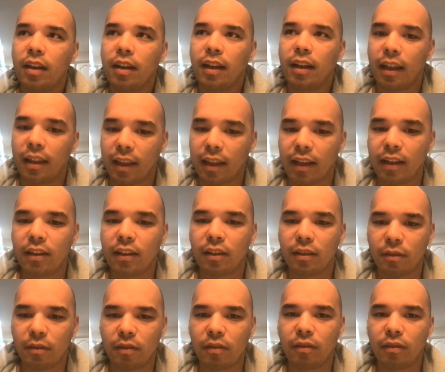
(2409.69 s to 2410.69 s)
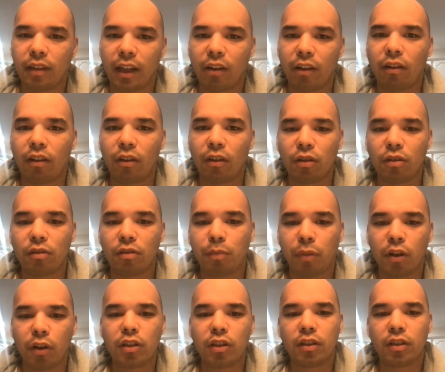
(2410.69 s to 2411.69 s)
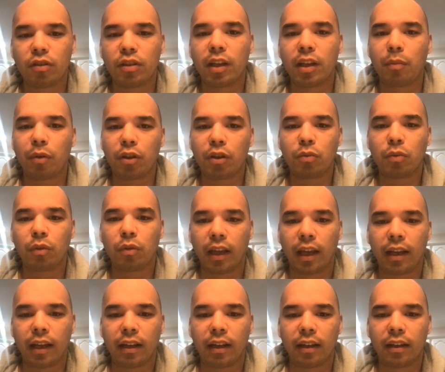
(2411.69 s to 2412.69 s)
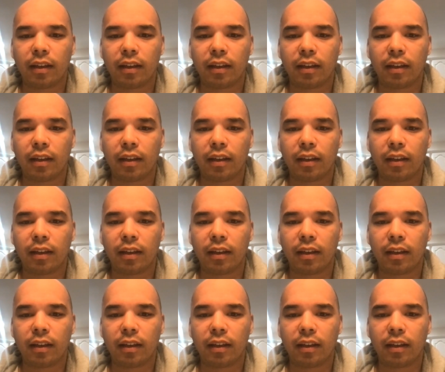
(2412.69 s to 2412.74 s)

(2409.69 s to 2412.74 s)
and then later on those same punches were landing,